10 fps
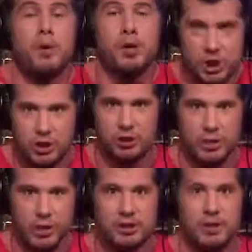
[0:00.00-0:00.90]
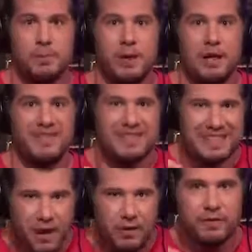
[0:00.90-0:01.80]
push you to the brink of
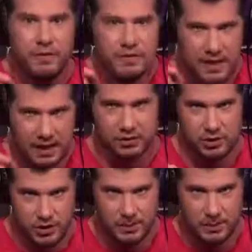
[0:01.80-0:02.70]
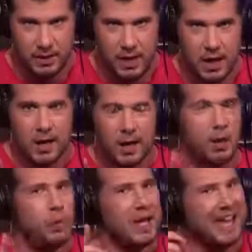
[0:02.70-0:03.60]
self-censorship,
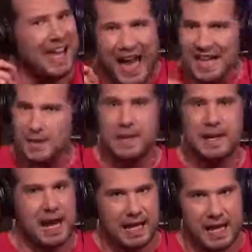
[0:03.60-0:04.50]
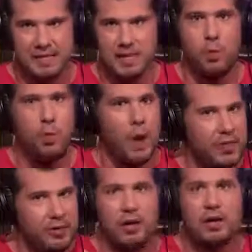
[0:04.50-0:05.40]
we got to speak out against it,
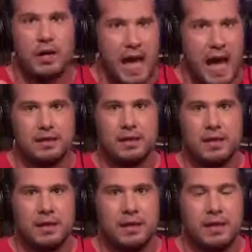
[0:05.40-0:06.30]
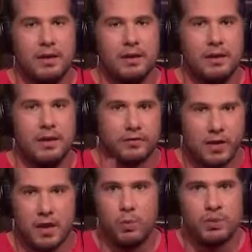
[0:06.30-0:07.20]
whether or not the
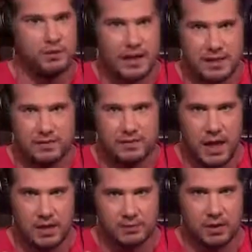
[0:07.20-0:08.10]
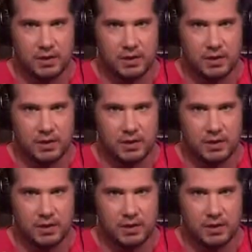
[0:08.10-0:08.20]
affront was offensive to us